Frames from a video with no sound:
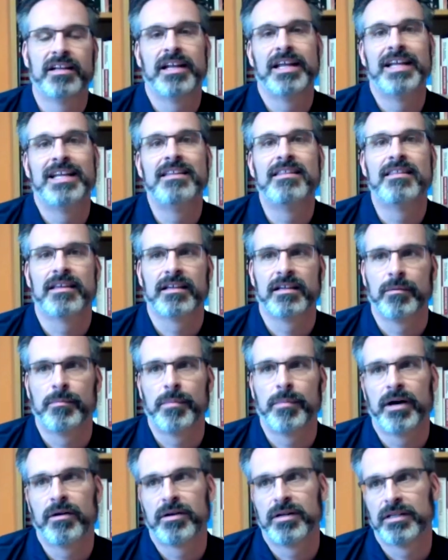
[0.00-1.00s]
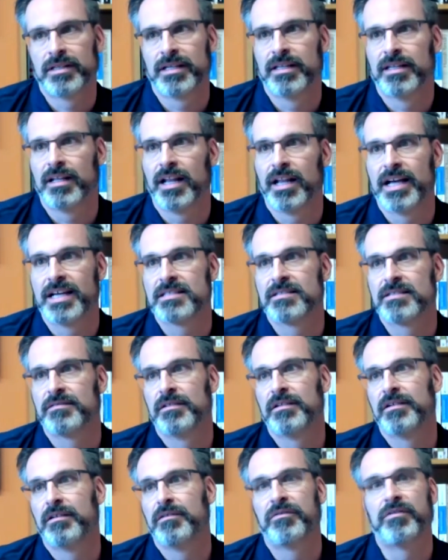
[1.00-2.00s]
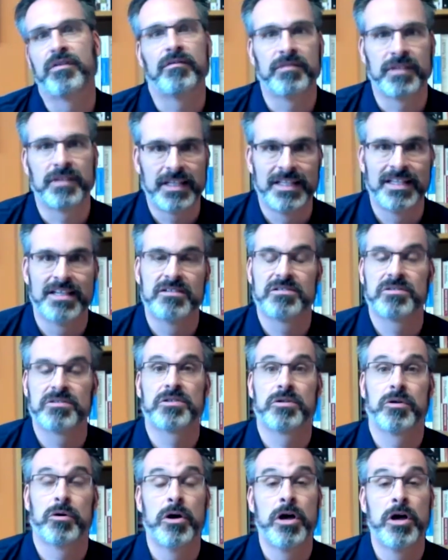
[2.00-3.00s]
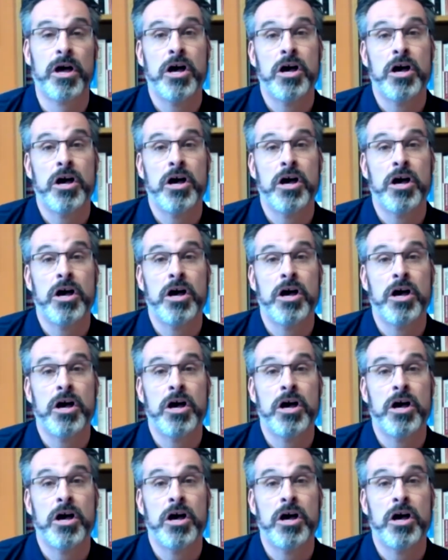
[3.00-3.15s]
anything about it in the last 15 years or so.